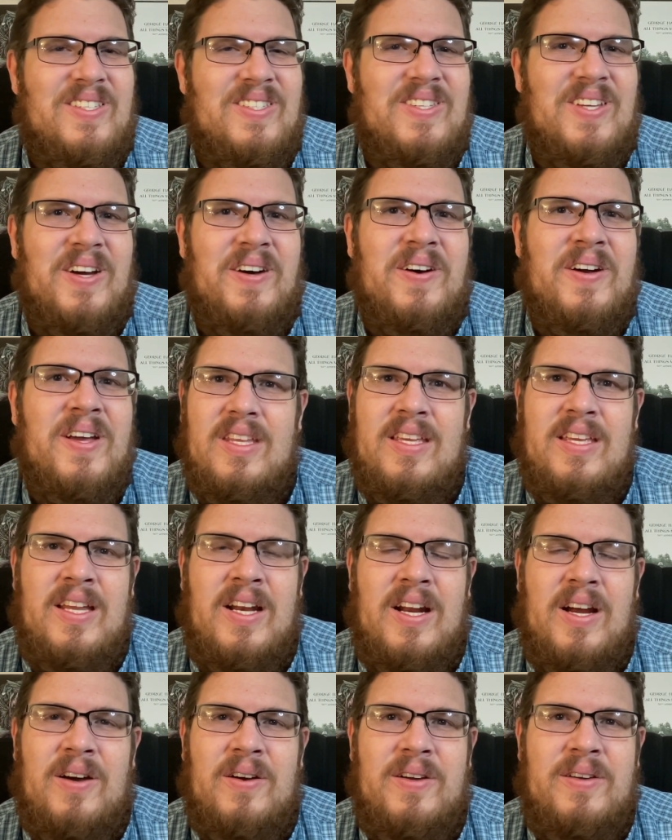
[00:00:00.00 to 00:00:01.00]
So,
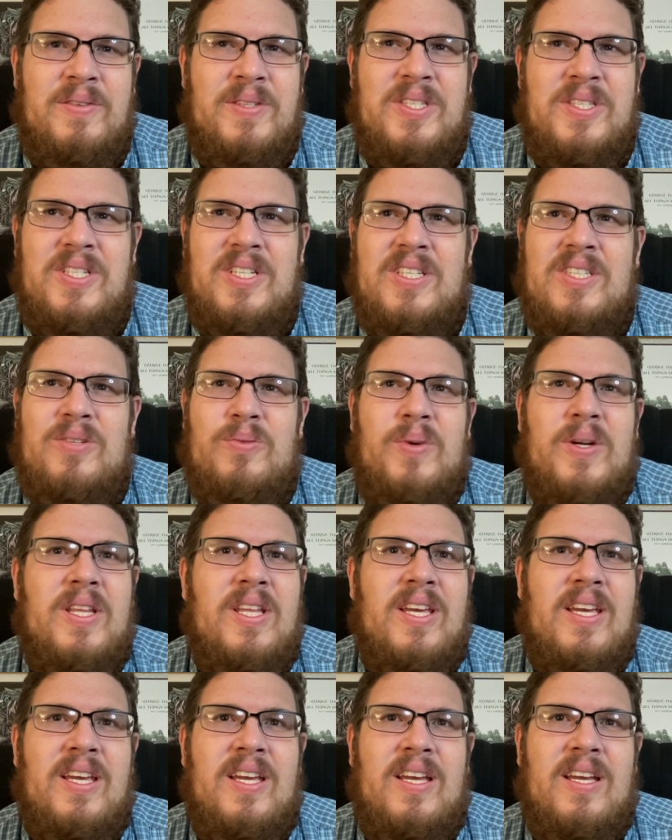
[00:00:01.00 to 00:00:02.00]
it was just
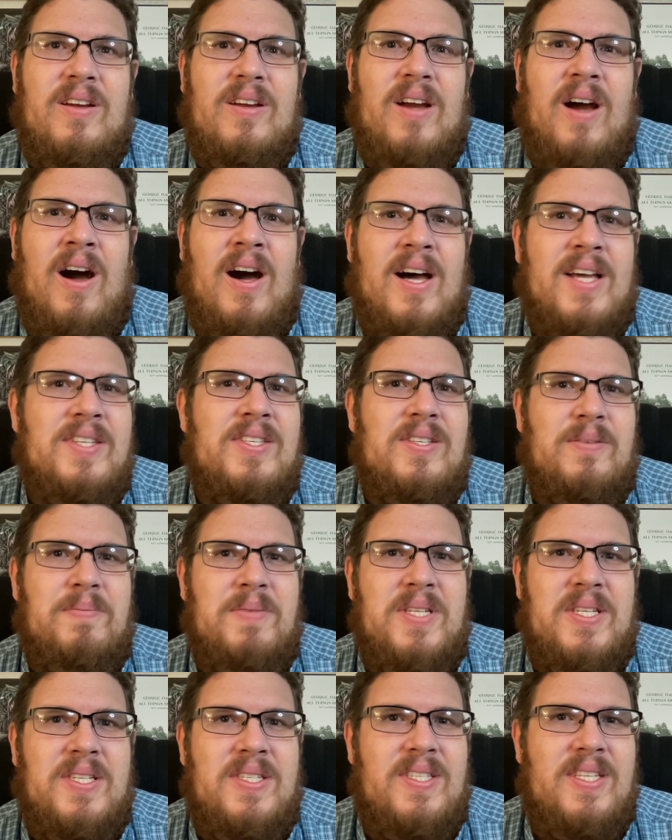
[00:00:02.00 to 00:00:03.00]
really awesome
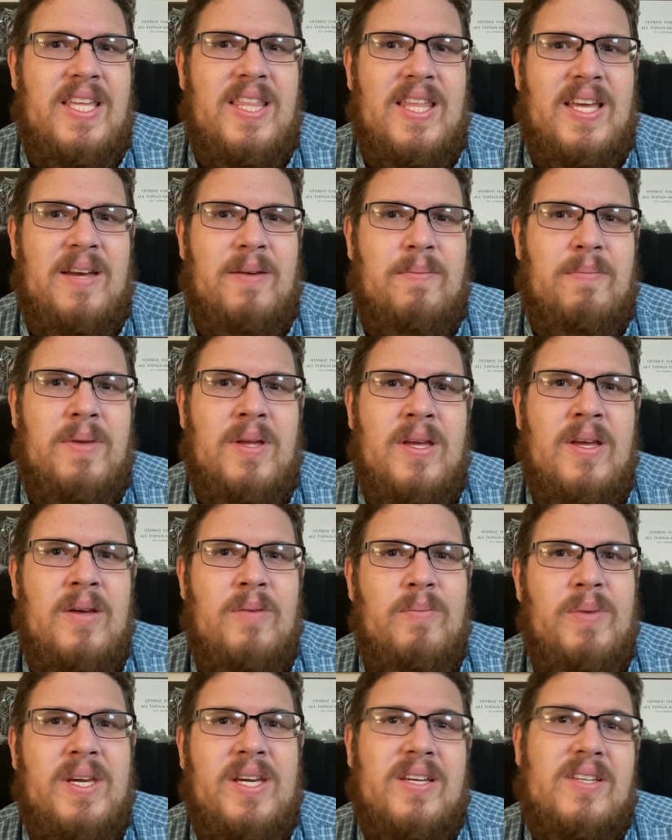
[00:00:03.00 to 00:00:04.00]
to see them
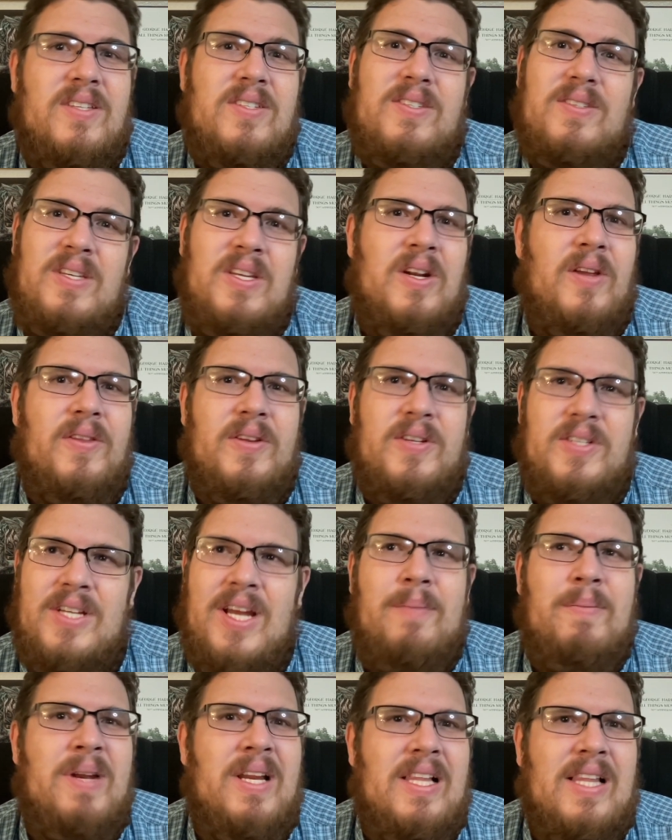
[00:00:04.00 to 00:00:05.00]
because, there's
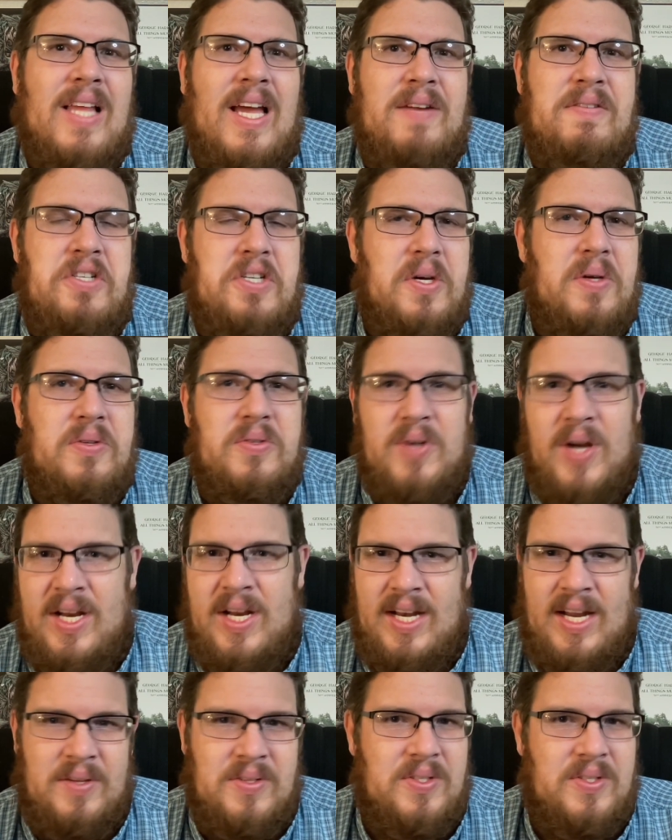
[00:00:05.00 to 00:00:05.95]
not many live shows right now.